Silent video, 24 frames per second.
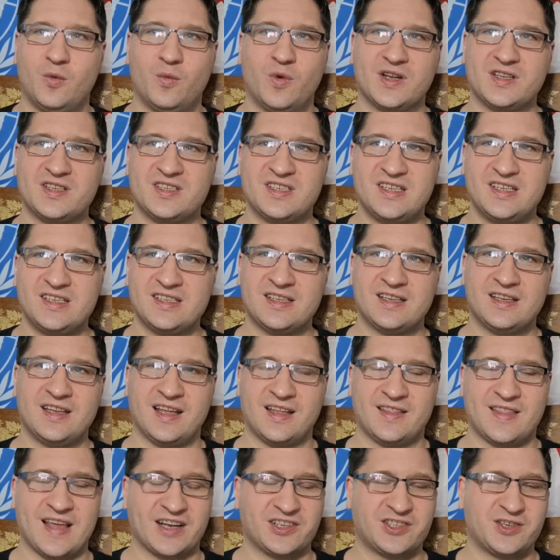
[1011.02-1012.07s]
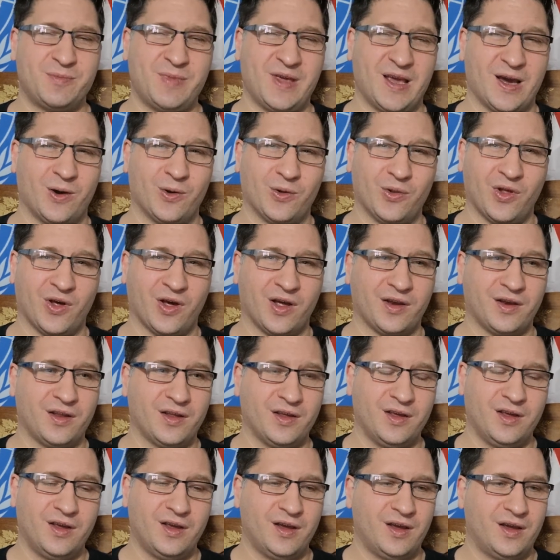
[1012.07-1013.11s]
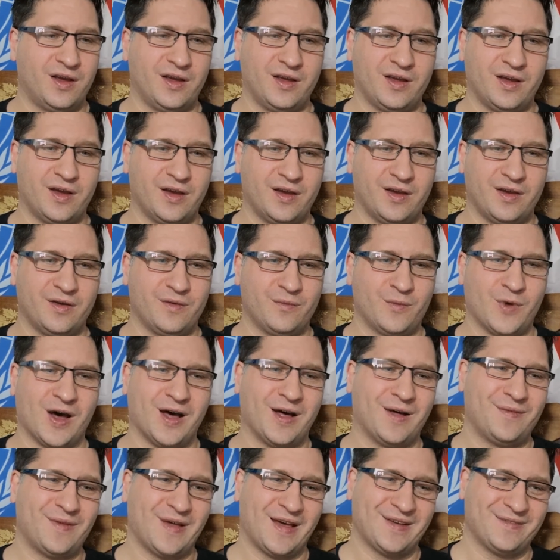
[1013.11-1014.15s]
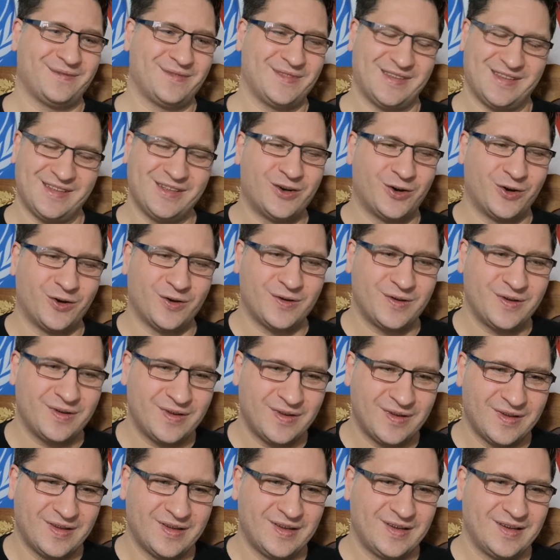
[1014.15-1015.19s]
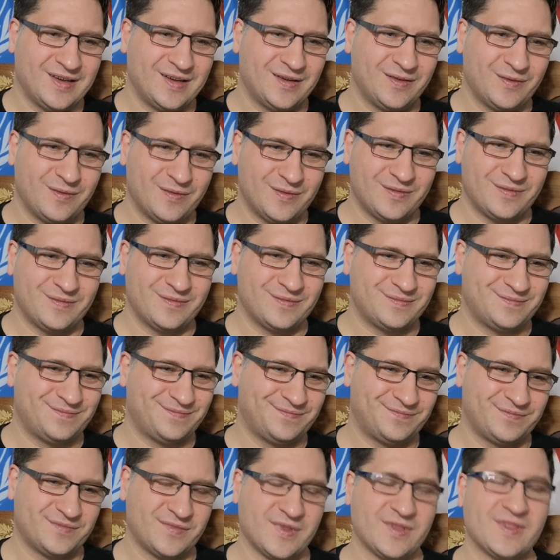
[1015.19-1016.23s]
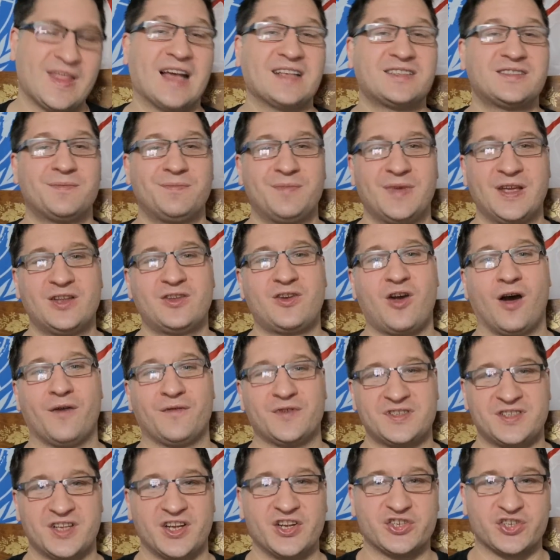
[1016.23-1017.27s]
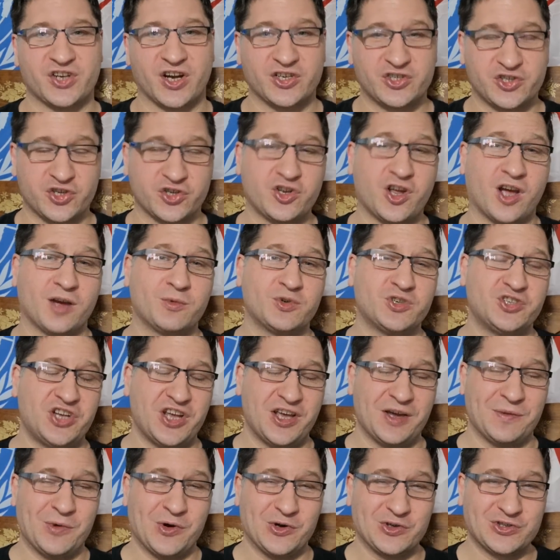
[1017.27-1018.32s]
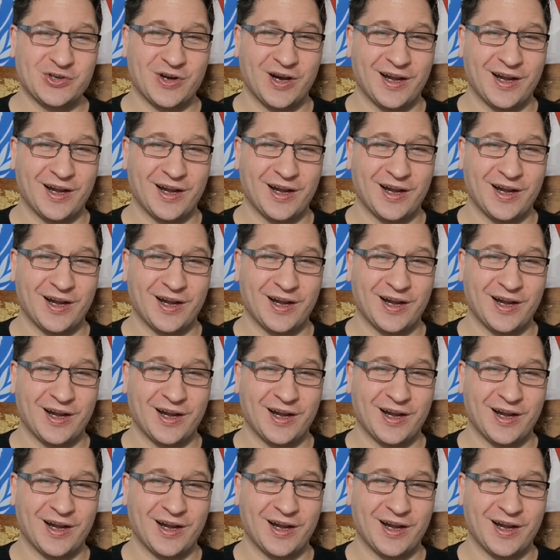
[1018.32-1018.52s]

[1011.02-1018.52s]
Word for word: one season. Like that should be outlawed. Uh, well, uh, you know, that's a big conversation. I shouldn't talk about GMOs